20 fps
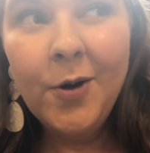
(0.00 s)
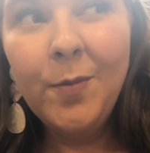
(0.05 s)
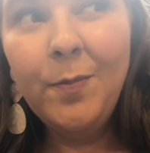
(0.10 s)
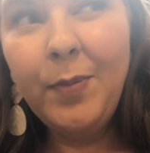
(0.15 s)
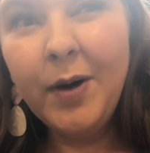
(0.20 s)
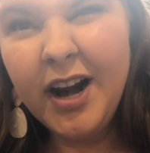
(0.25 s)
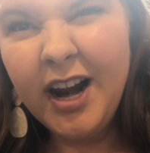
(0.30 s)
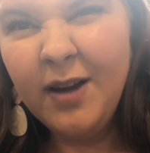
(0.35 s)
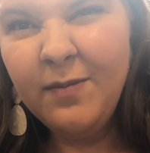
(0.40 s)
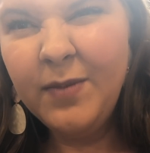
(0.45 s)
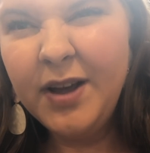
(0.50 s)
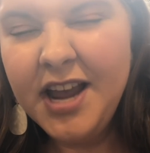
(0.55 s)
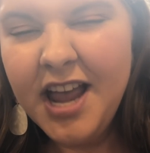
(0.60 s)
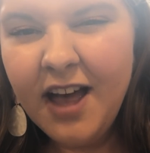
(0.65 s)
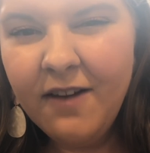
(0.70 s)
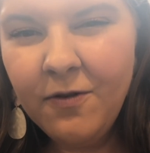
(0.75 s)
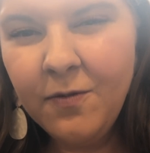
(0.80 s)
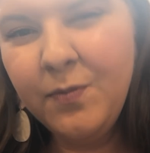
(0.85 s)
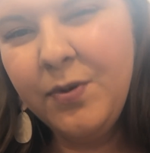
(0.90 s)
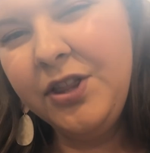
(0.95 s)
But I might
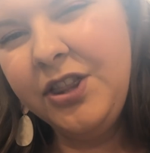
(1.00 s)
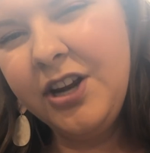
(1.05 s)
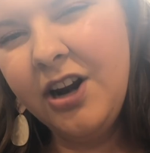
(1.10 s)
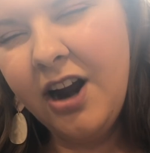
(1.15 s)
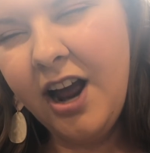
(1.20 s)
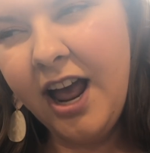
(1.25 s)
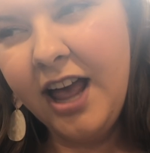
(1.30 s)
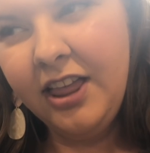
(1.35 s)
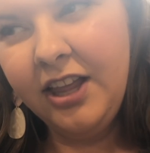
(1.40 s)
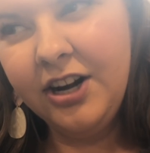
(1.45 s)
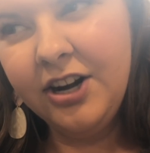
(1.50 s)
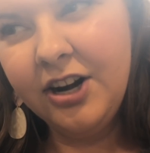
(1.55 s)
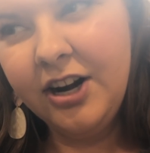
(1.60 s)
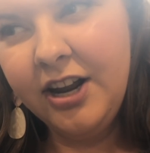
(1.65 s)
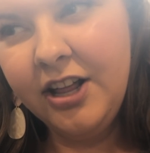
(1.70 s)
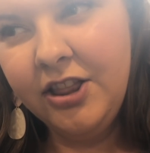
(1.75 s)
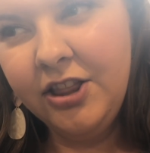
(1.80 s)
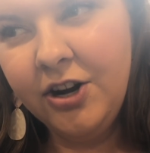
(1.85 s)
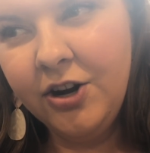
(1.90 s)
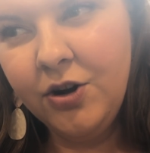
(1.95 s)
have them put their highlighter
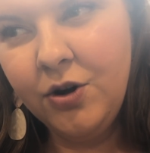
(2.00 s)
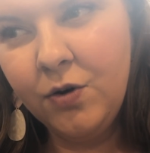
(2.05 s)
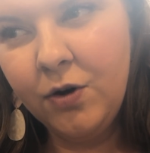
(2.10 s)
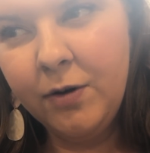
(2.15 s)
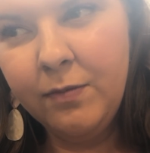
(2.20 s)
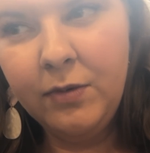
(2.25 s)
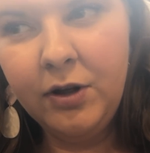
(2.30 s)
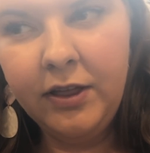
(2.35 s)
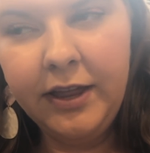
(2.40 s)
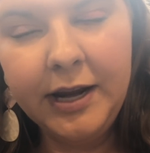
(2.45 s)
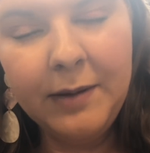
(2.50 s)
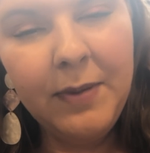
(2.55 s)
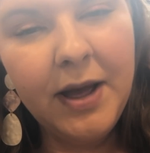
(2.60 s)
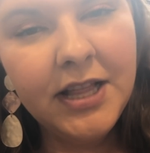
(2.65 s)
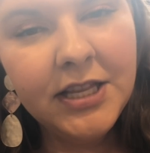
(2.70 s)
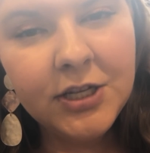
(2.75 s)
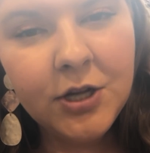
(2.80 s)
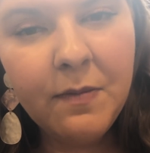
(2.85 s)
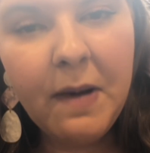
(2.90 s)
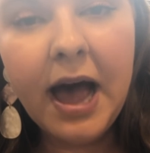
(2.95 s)
in their normal like
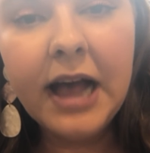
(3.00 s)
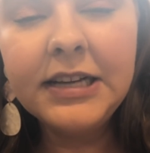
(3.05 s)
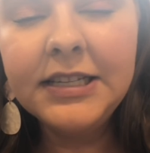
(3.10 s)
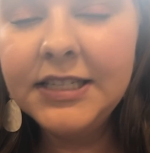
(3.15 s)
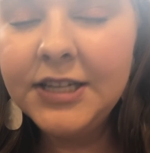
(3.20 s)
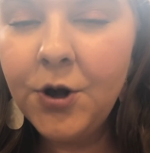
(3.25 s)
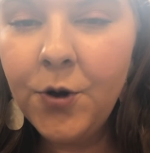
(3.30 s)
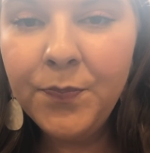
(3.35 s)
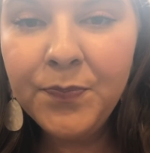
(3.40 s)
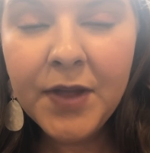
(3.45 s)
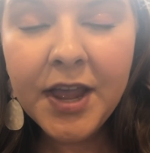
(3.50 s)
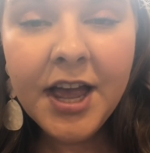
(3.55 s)
pencil box. So